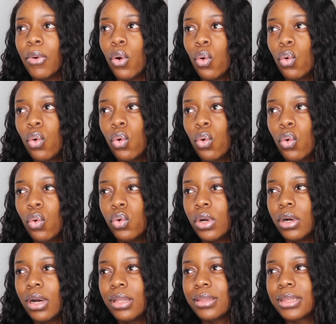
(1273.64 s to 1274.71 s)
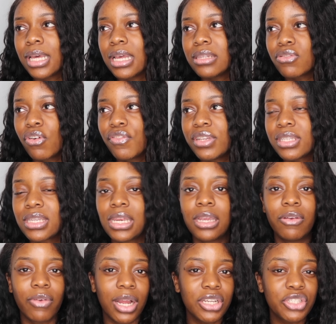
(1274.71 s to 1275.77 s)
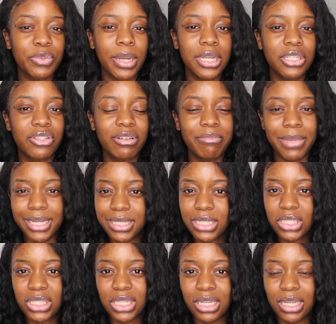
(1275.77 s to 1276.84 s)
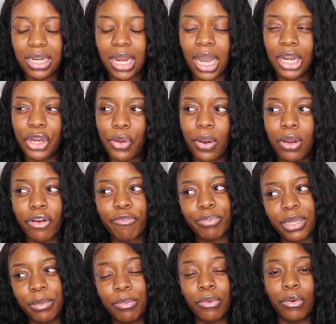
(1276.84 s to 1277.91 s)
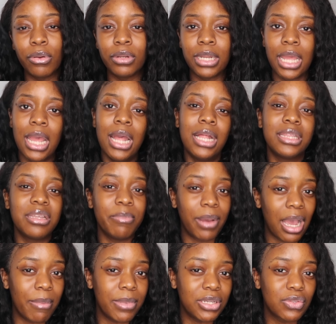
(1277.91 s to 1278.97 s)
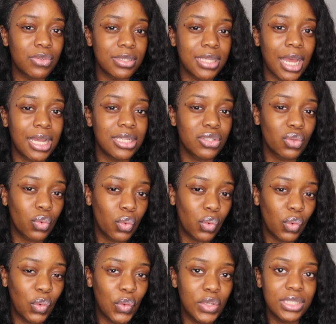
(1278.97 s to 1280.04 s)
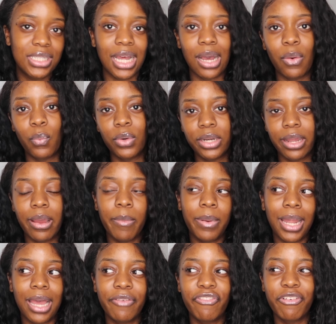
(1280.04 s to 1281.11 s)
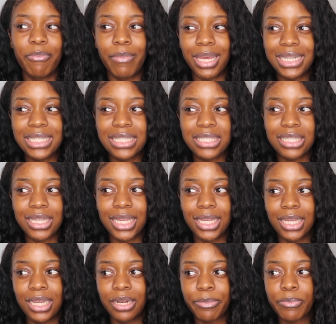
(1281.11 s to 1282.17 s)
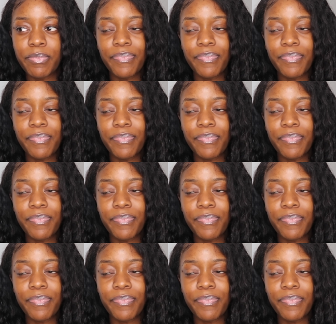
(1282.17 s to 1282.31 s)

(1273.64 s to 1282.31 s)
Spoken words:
Or there's obviously graduate entry medicine. I know a lot of people on the biomedical science course that want to apply for medicine.